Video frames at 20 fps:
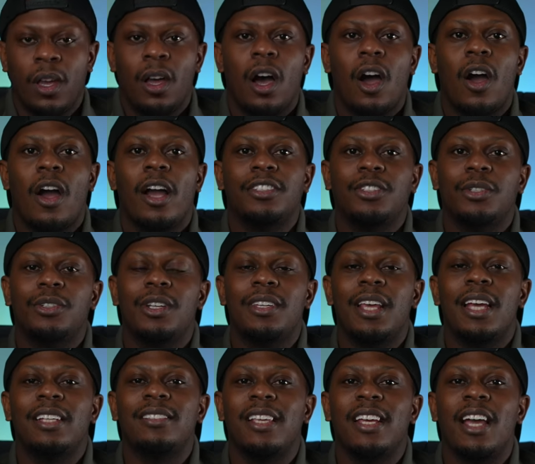All right. So the
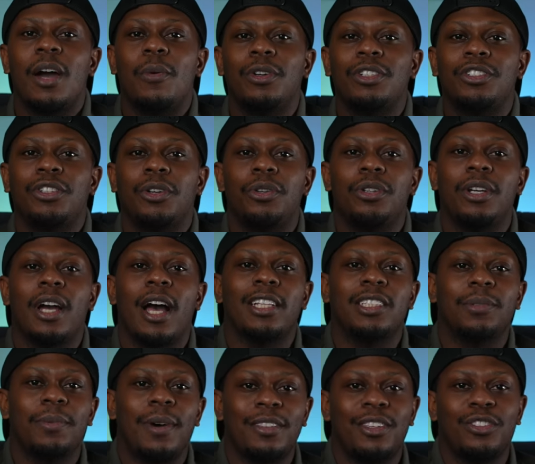next thing I want to show you guys
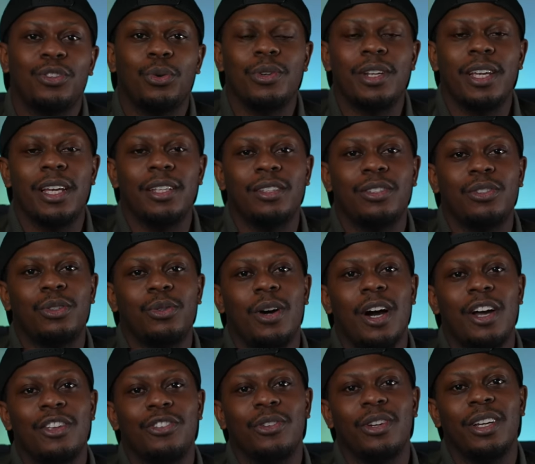about the
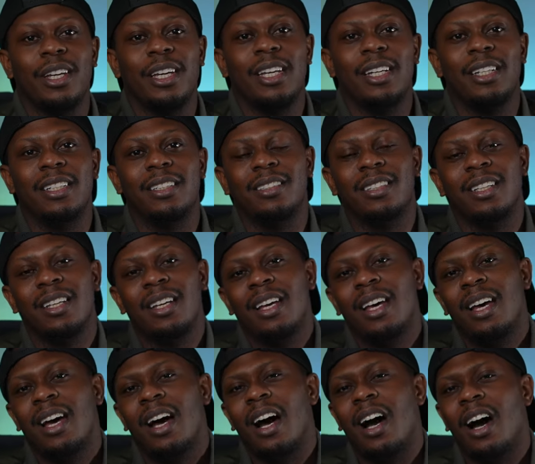28-200 is
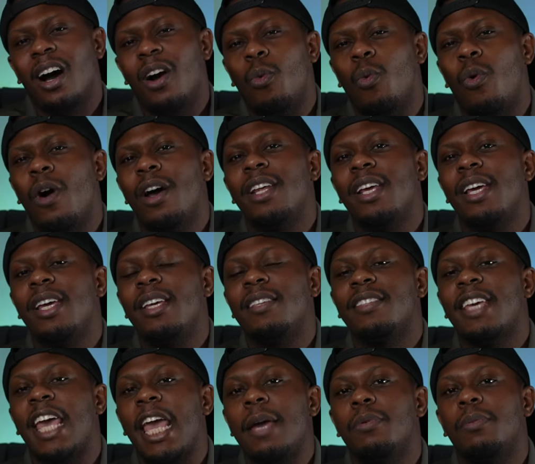what it is
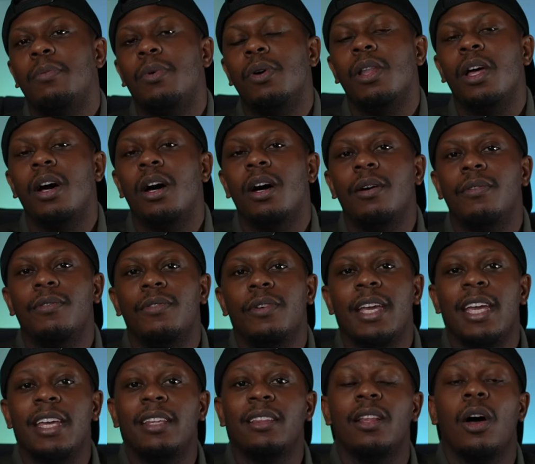capable of
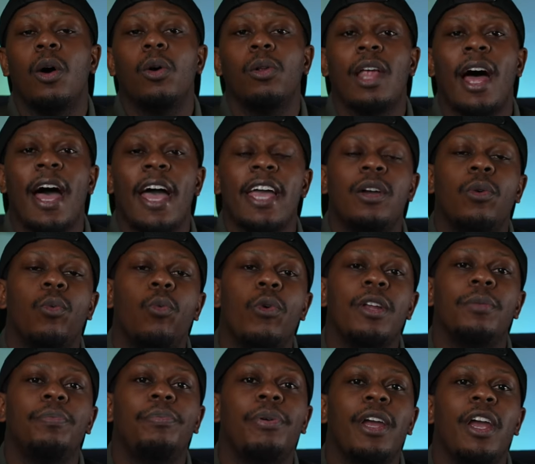in low light
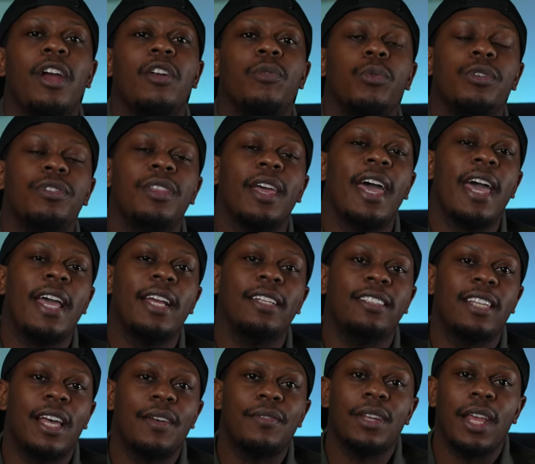when paired with the
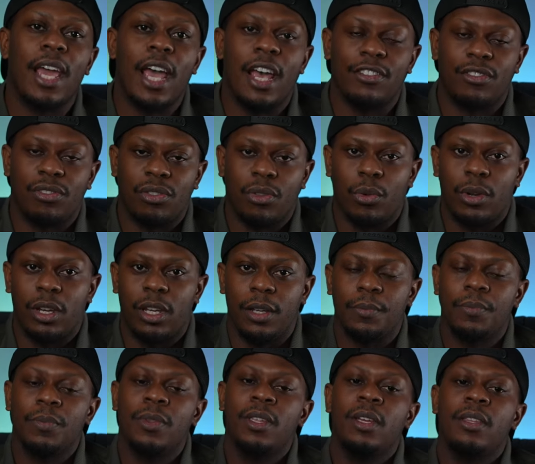A7S III.
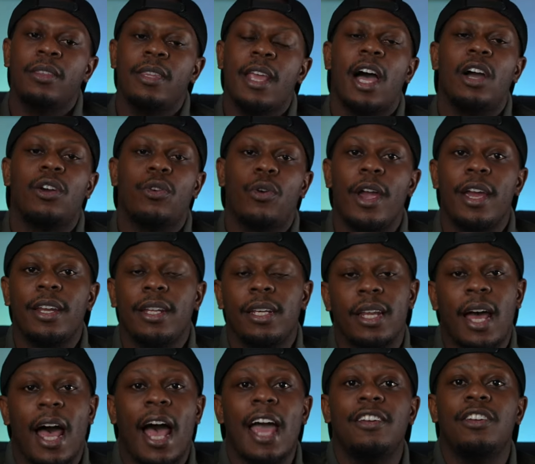Now,
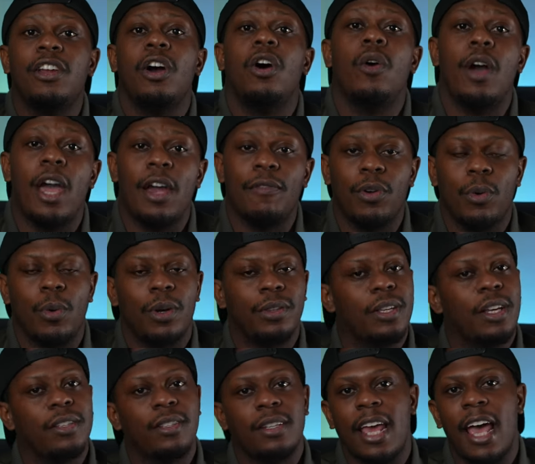granted, I know everyone
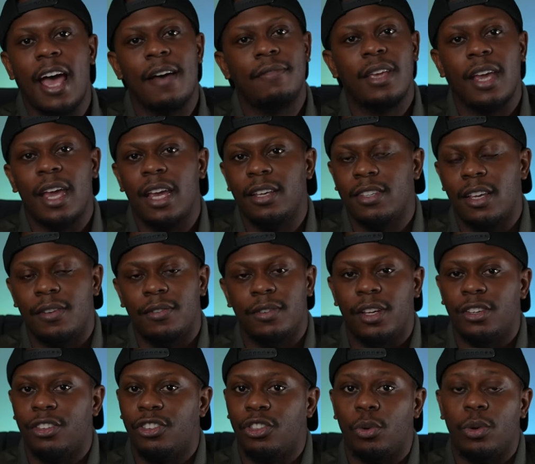doesn't have the
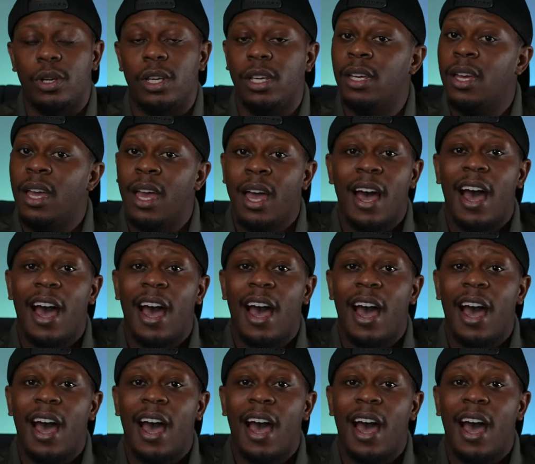A7S III.